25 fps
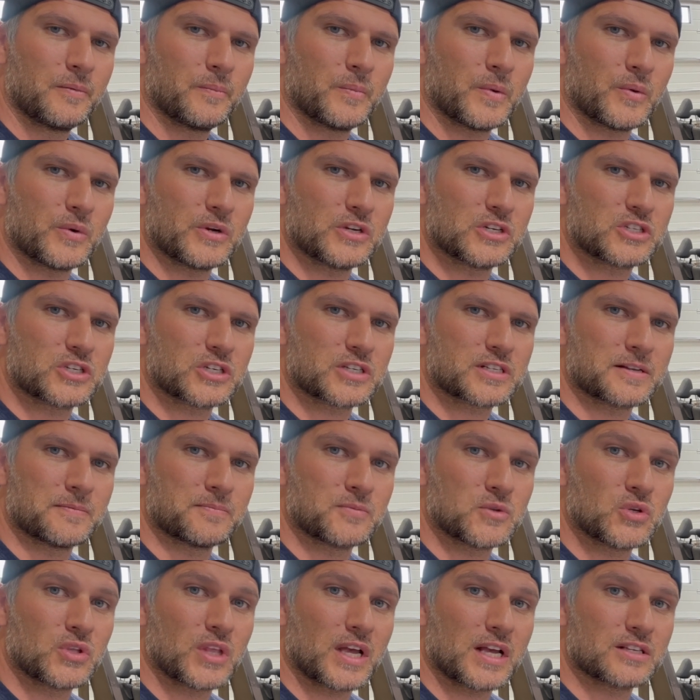But we just took
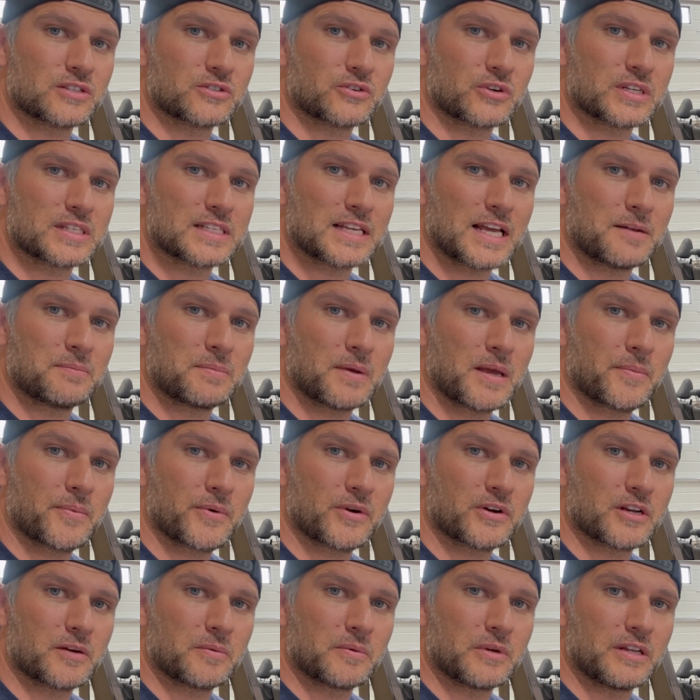some 2000 grit
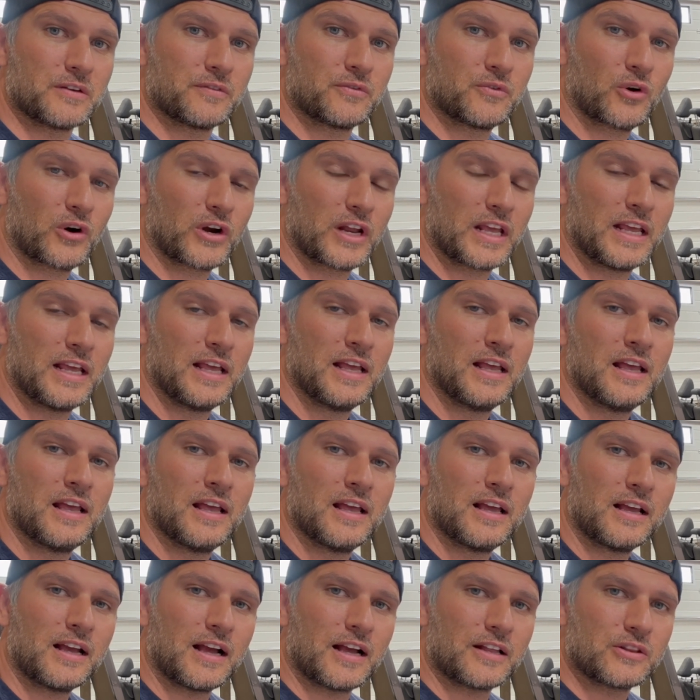sandpaper and WD-40,
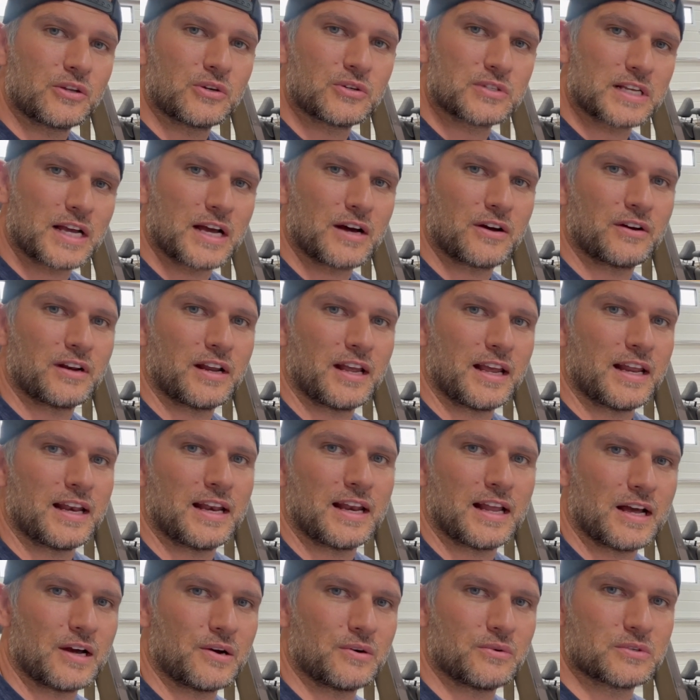got those out,
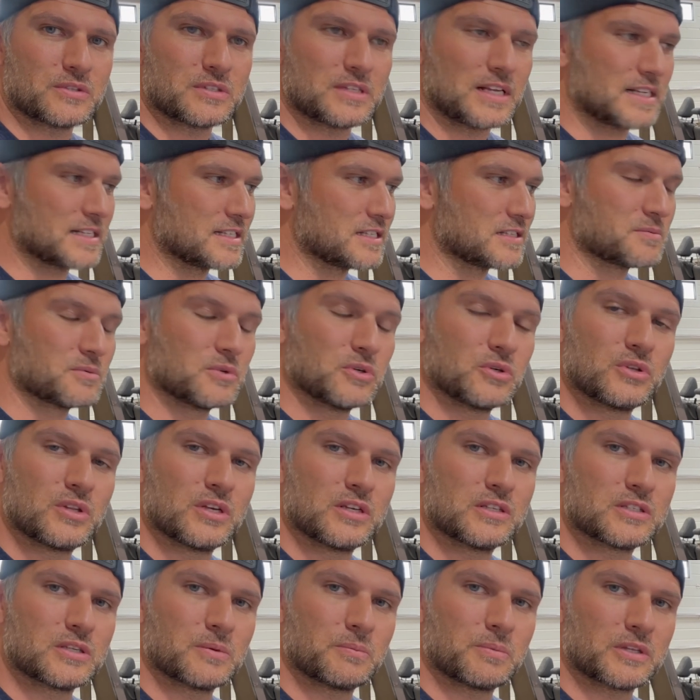and now it was nice and smooth
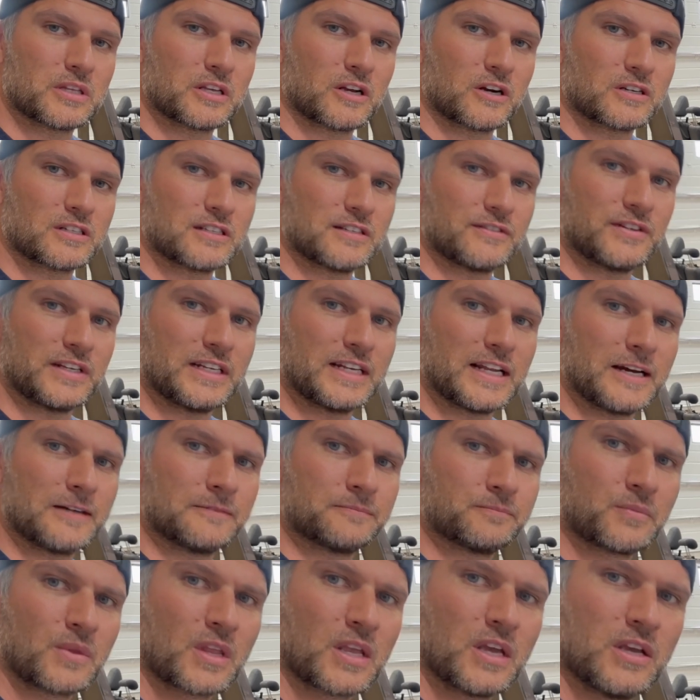to put the RTV down.